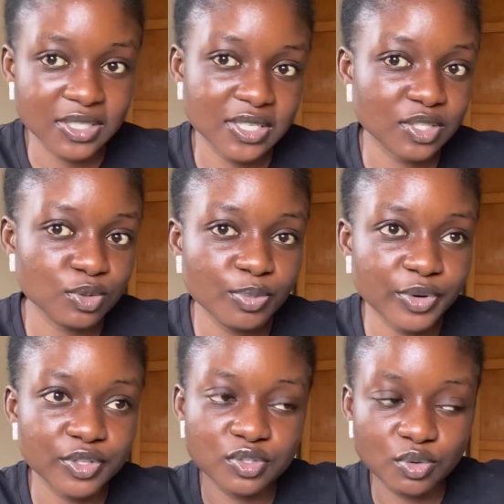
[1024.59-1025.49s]
There's no
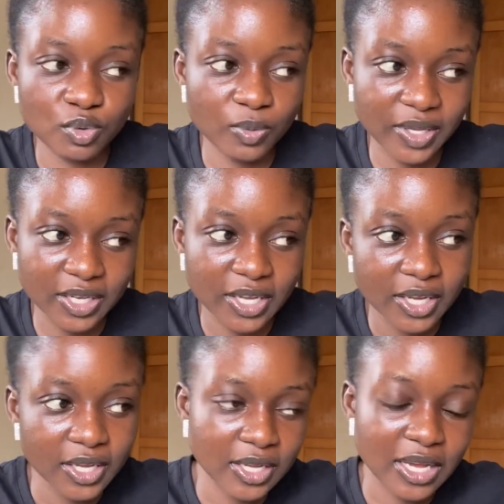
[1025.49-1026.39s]
point to go in
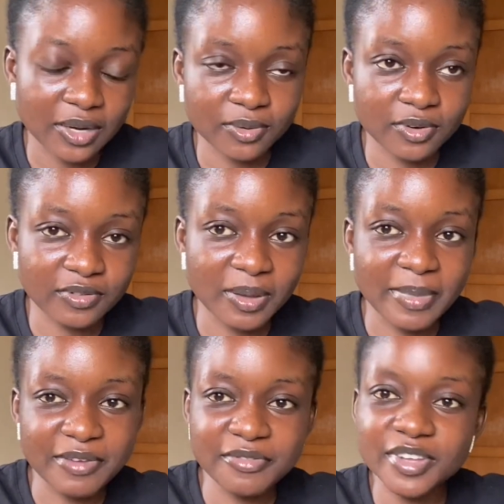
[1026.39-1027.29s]
and all of that.
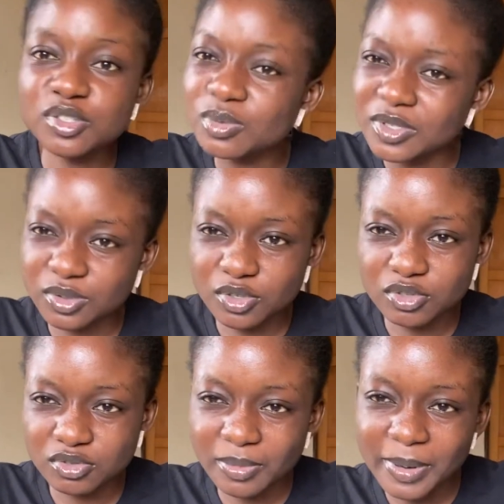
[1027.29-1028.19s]
My friend who was going to
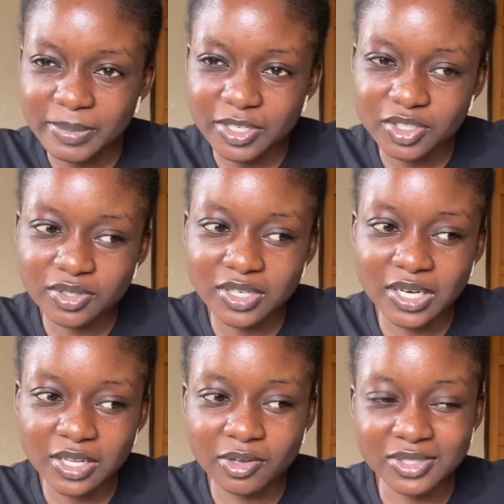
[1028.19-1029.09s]
drop application in
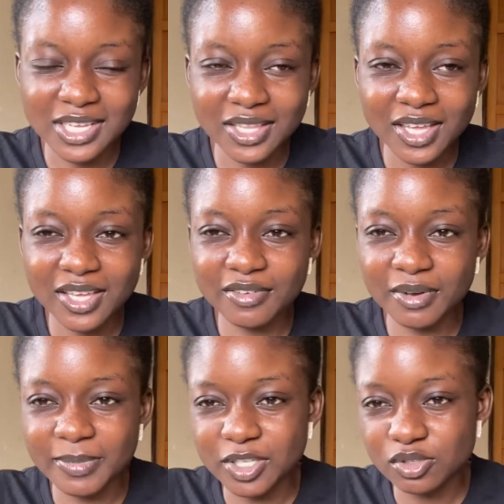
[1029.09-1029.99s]
Lagos, I think I gave her
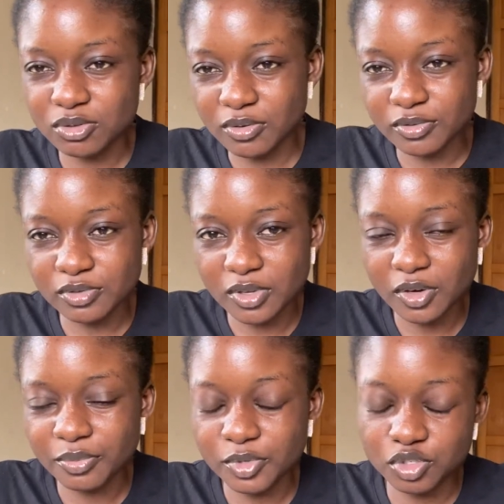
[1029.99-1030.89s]
my stuff to
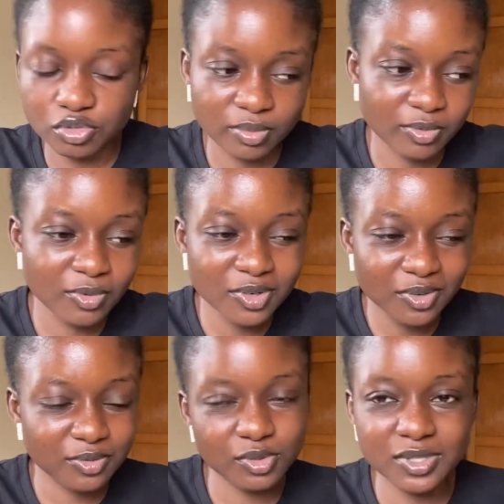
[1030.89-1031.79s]
help me drop. One
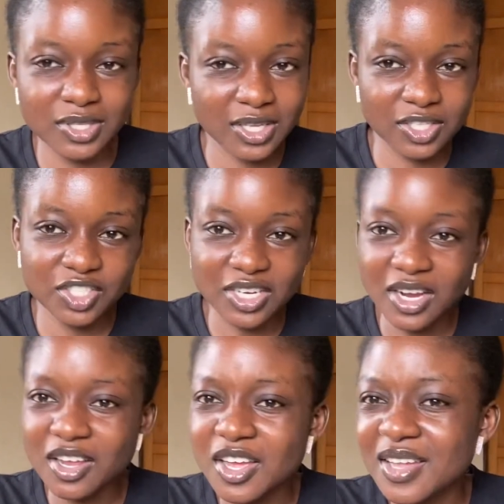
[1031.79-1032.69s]
of those things,
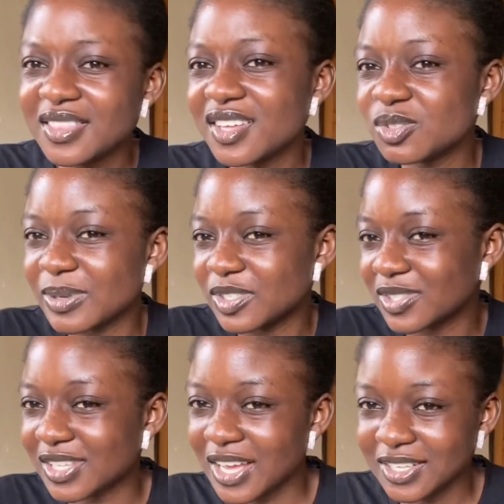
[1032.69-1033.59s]
things were
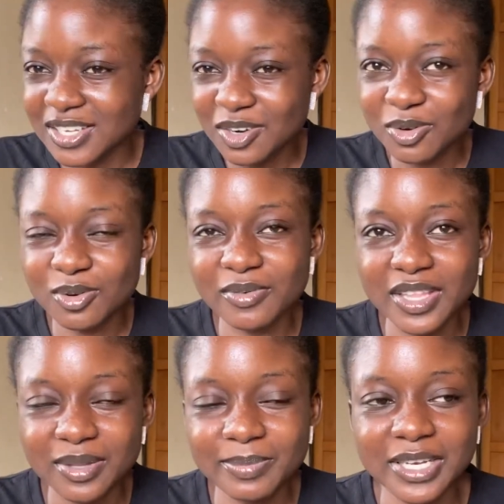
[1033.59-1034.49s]
just scattered all over
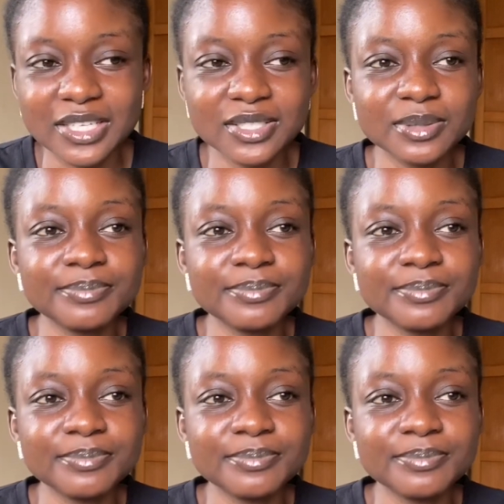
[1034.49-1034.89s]
the place.